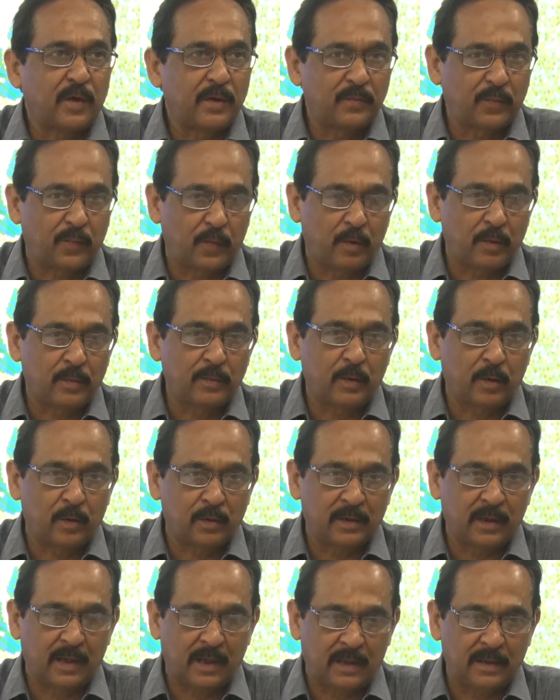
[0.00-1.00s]
one form or
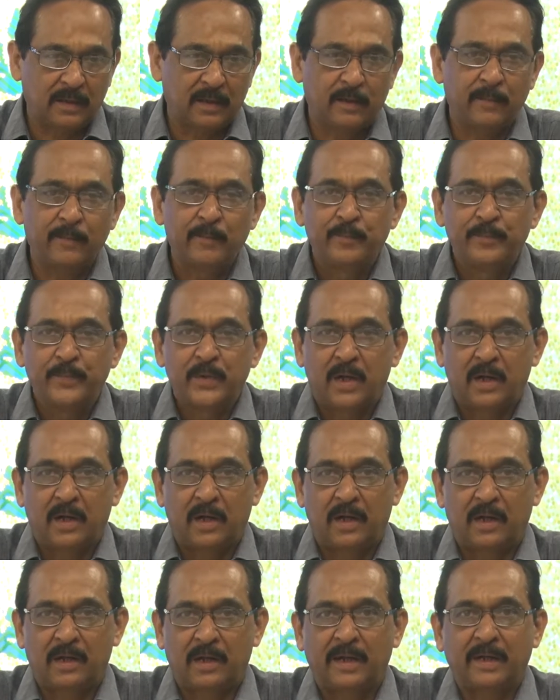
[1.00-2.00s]
the other.
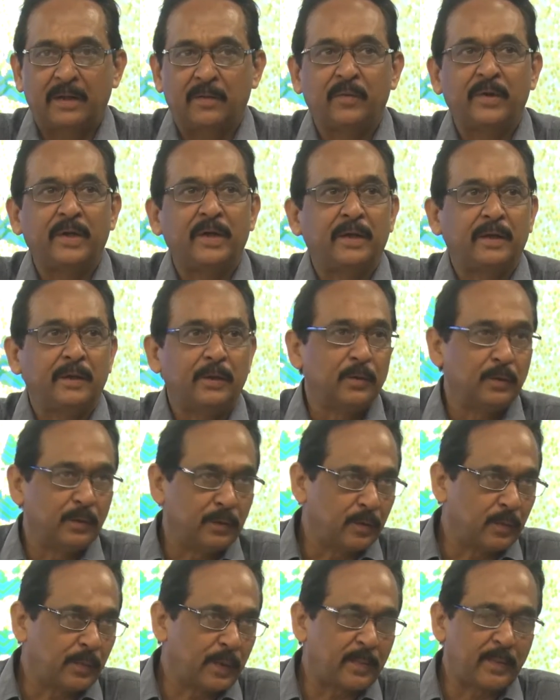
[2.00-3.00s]
Like we
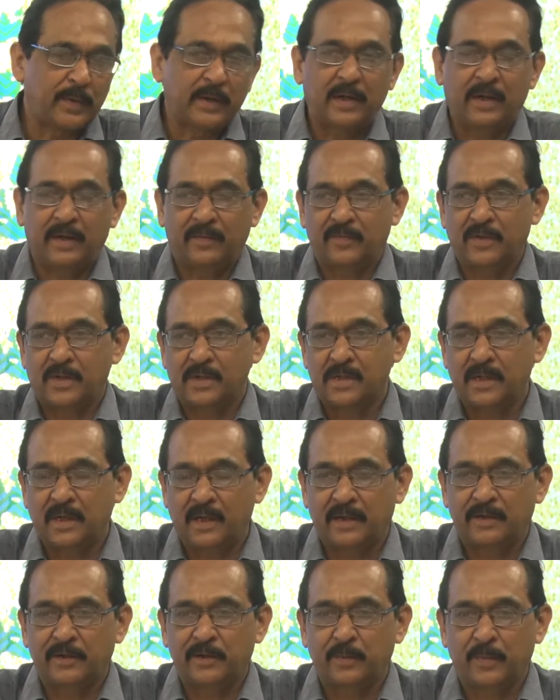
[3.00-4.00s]
will have this
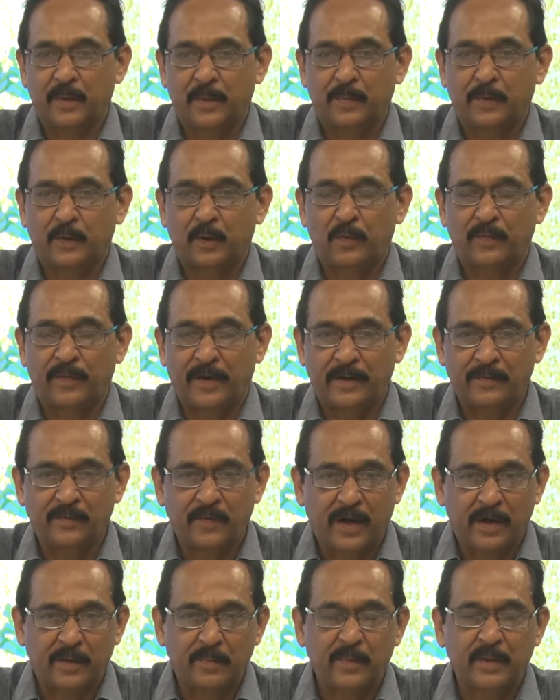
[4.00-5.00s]
elective paper of
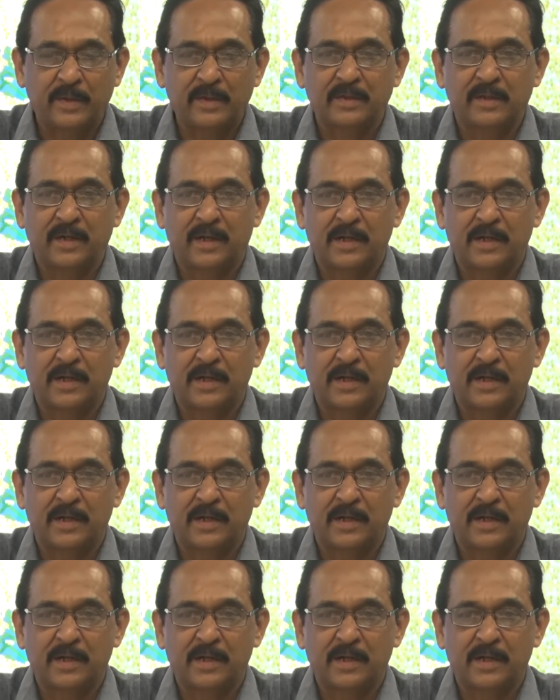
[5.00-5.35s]
environment